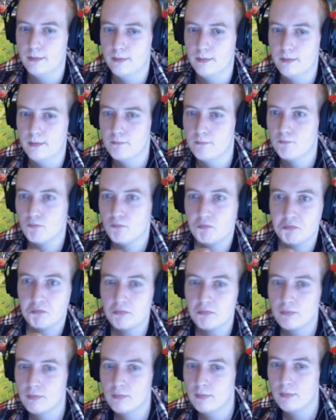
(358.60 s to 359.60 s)

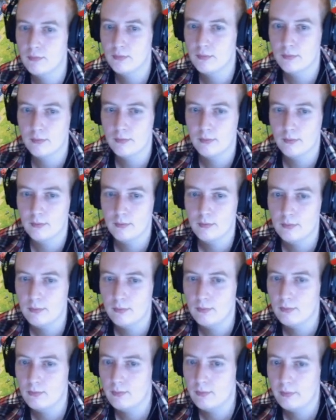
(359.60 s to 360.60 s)

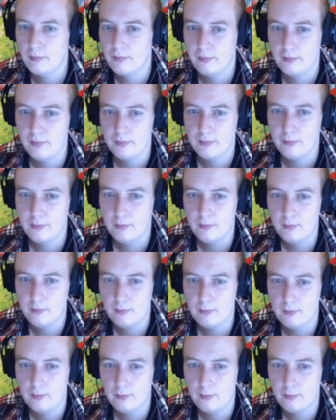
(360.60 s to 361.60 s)

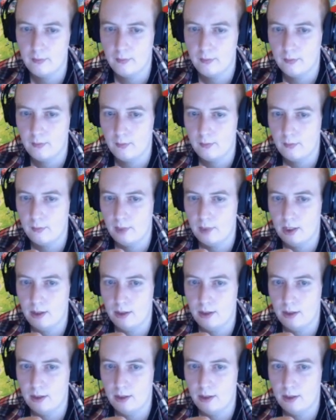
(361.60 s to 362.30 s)
(no one is talking)